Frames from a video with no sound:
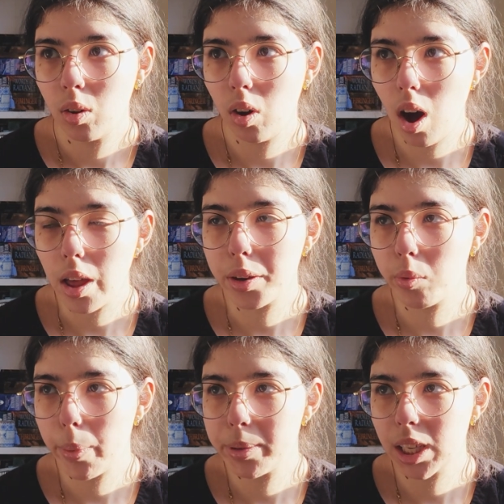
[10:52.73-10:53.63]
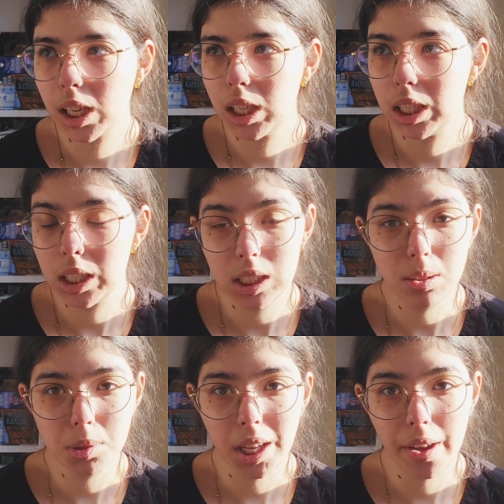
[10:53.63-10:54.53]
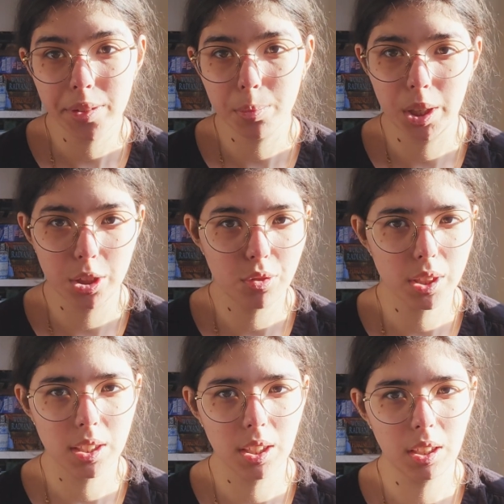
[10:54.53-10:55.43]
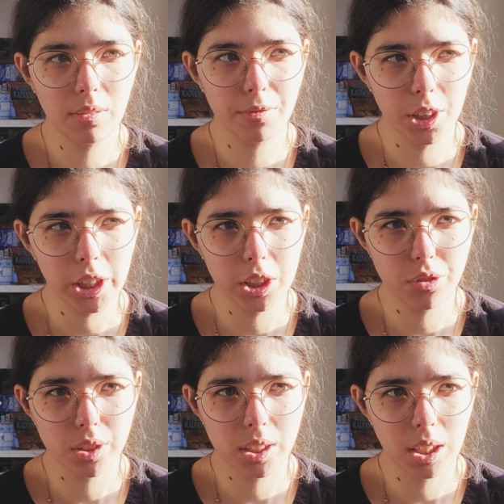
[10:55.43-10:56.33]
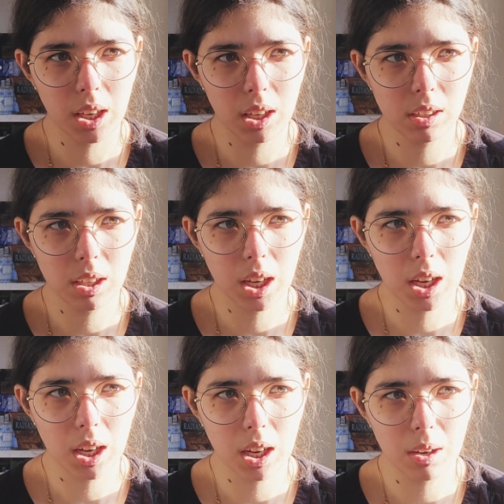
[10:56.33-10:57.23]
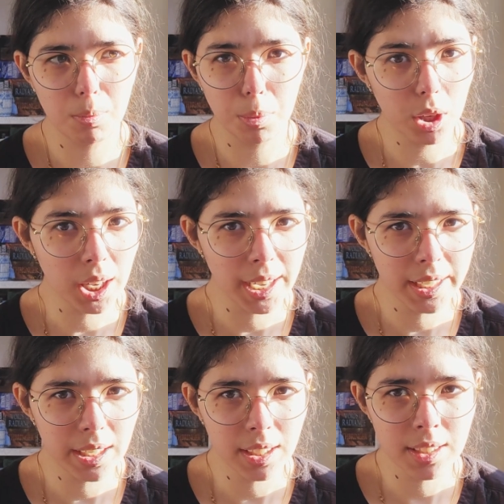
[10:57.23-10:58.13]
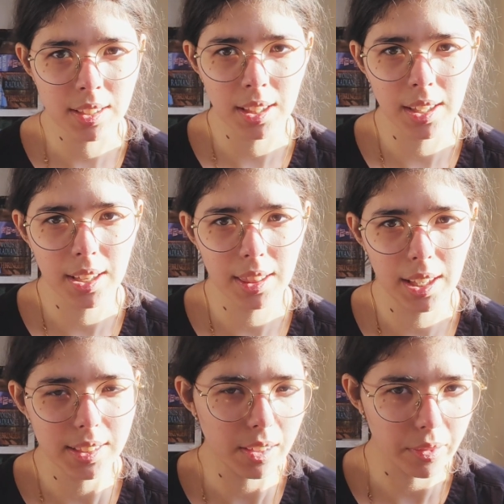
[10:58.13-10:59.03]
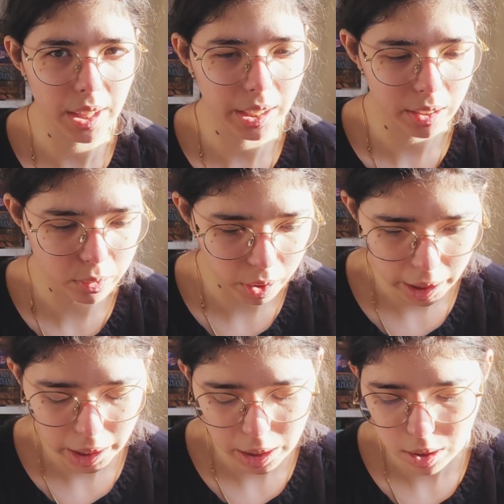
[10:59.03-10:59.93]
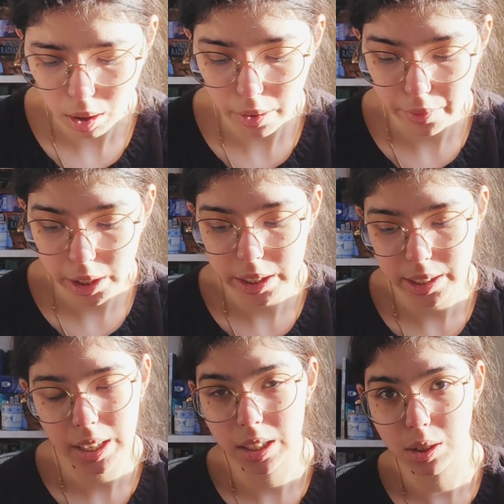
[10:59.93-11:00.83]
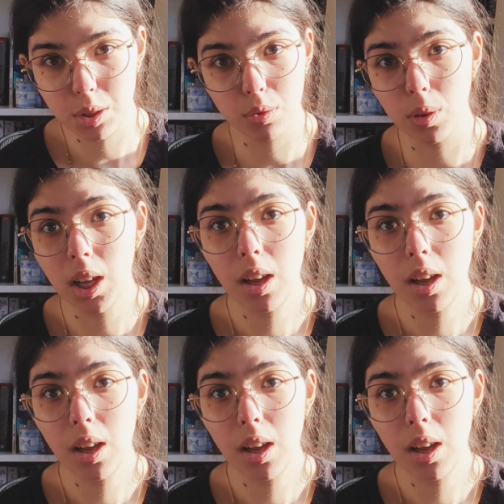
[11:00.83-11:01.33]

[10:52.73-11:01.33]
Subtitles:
website, he seems to have some very interesting book ideas and that like stuff that he's writing. So I'm very excited to